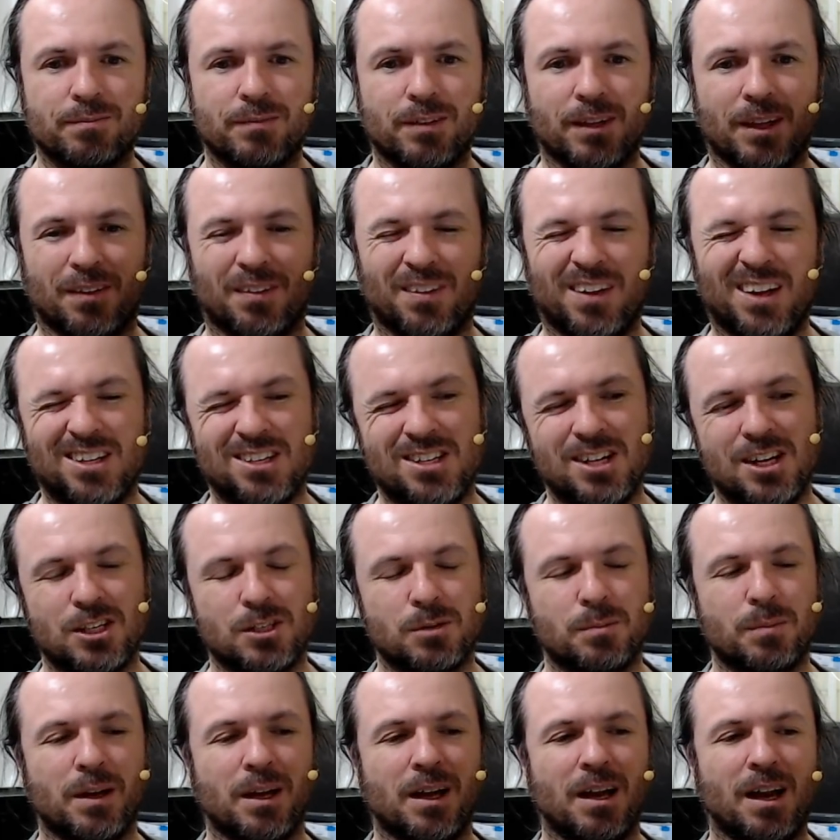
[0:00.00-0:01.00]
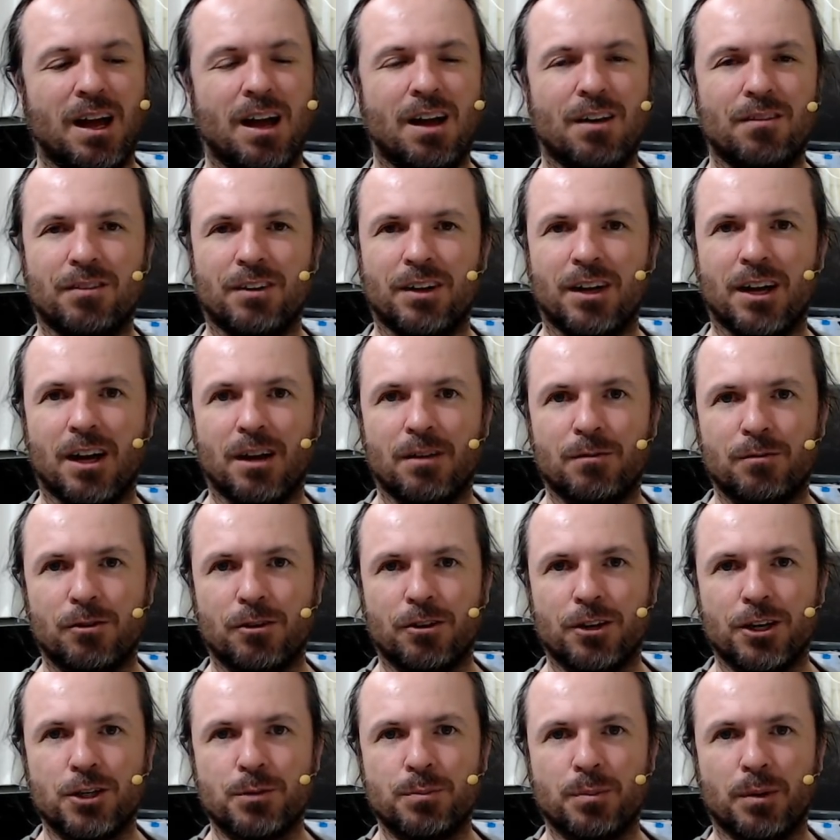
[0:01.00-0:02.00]
That takes about half an hour
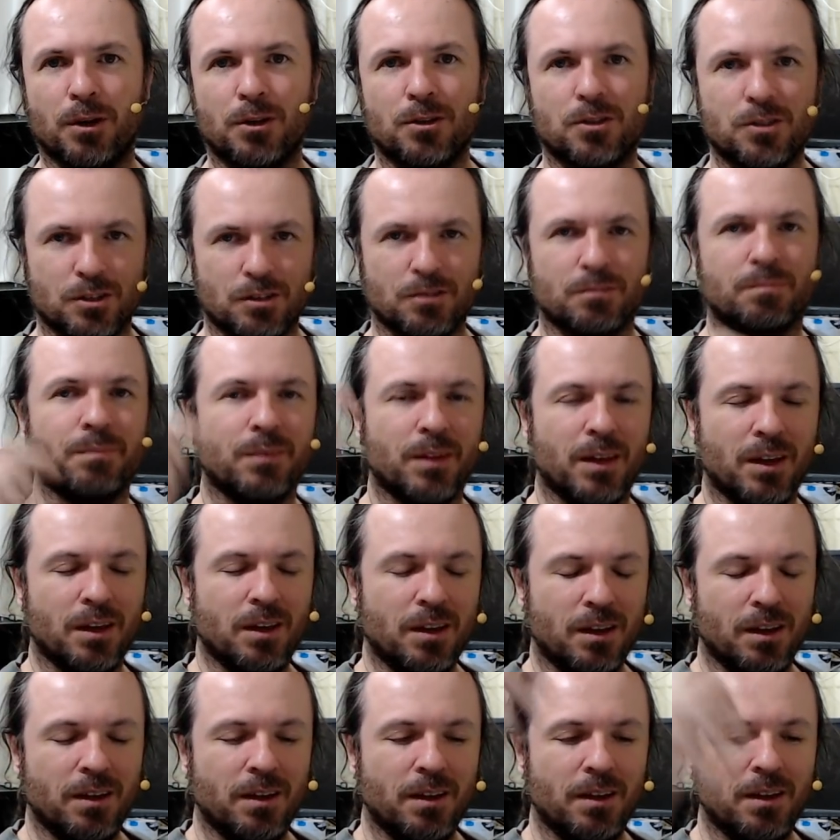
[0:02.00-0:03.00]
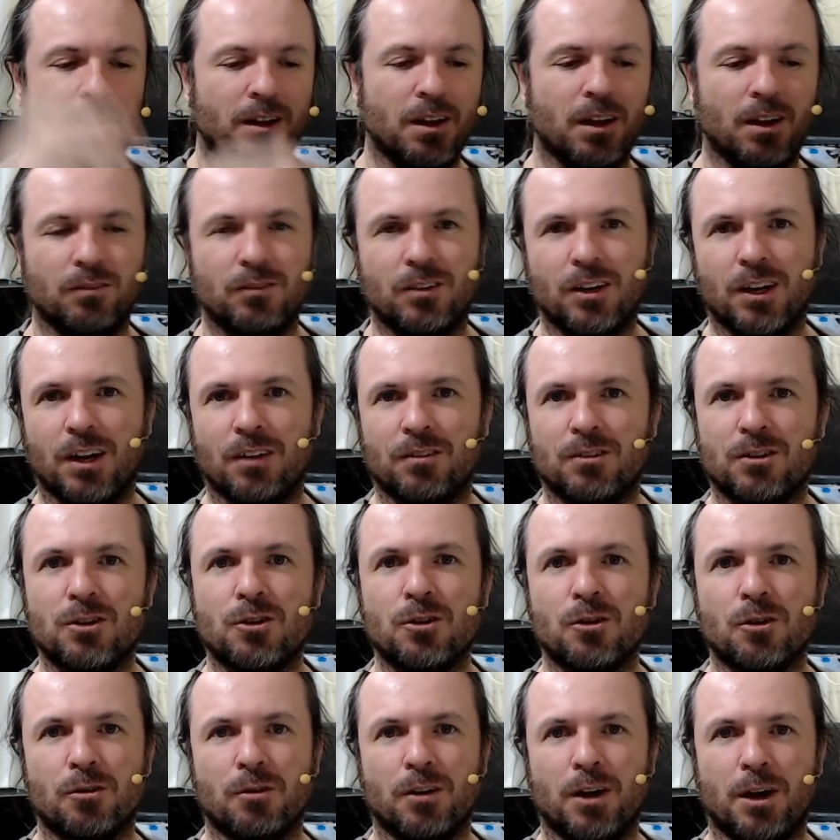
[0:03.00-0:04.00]
for each post, and I'm going to have to
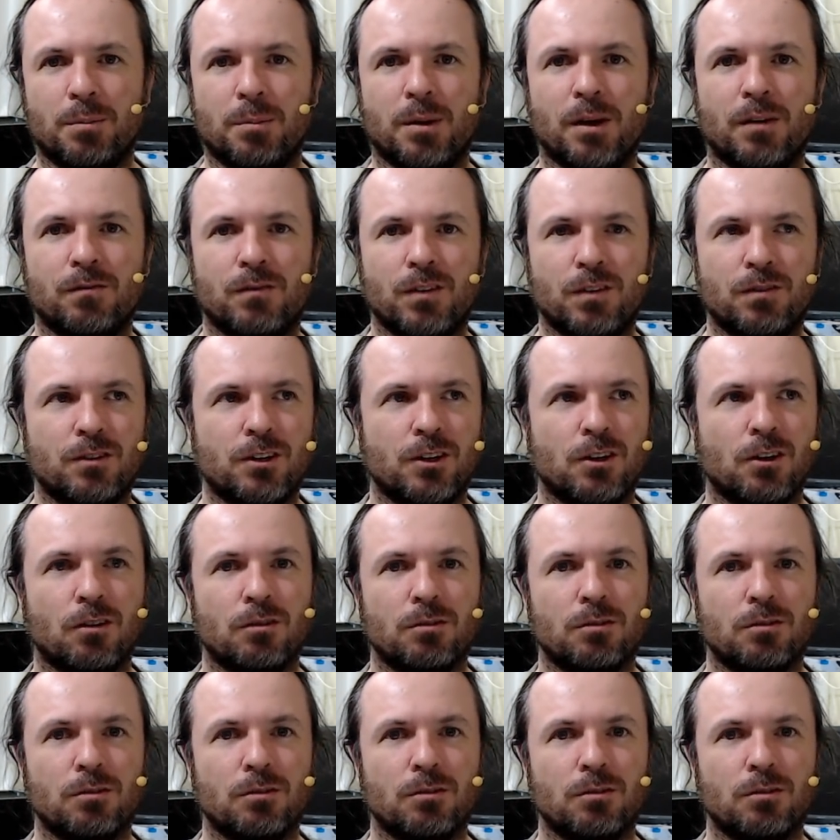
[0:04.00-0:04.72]
do around about 50 of